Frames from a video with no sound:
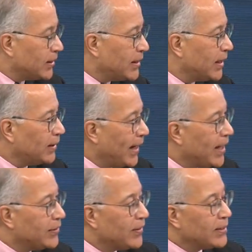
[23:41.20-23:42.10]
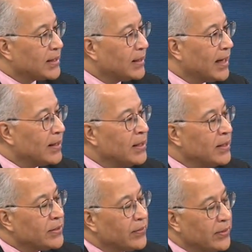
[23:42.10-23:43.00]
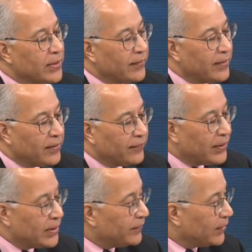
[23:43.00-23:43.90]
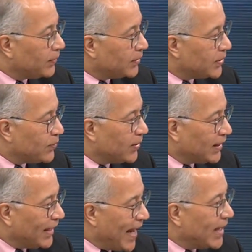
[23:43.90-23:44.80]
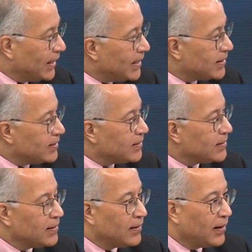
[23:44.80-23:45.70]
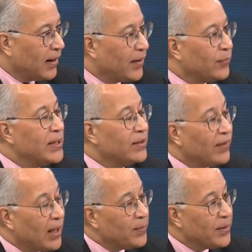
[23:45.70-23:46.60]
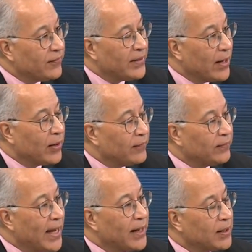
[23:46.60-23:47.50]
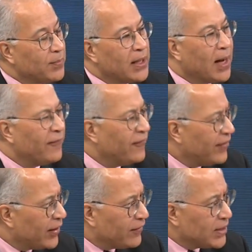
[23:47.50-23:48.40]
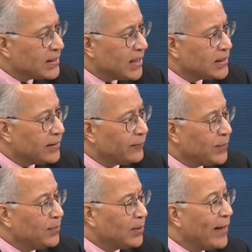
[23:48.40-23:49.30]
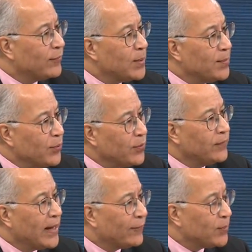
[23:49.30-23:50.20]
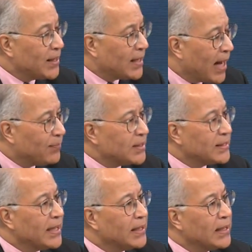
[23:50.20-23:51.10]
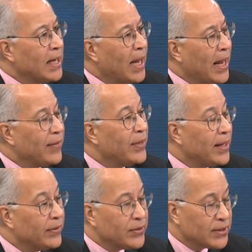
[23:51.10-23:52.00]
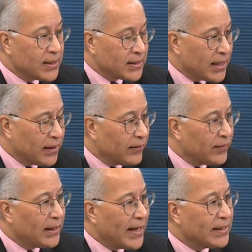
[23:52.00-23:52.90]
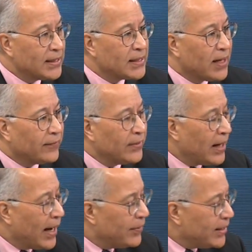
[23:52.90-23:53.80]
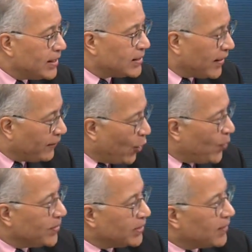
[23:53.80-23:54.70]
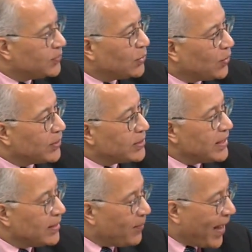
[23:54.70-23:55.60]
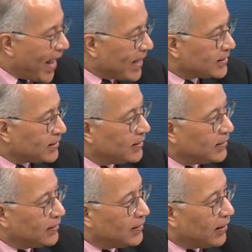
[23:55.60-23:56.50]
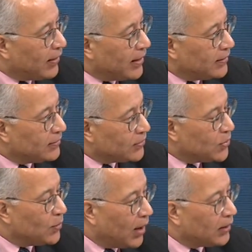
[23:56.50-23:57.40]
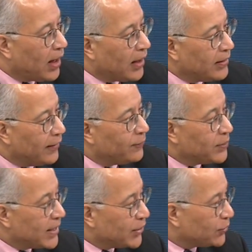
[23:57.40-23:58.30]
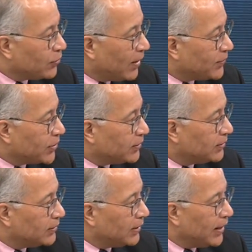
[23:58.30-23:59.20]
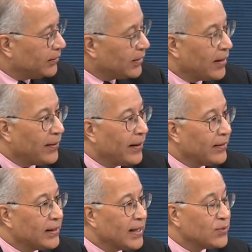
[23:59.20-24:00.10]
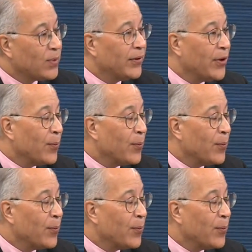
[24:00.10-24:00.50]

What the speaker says: take land or things like that. So they're in a very difficult, because with the land leases, redevelopment of an area of land can become very, very sensitive. People have to be moved, they have to be compensated, and then there's the sale of the land itself. And these have opened up doors in the past, all right, to a lot of potential corruption. And I think that's well known.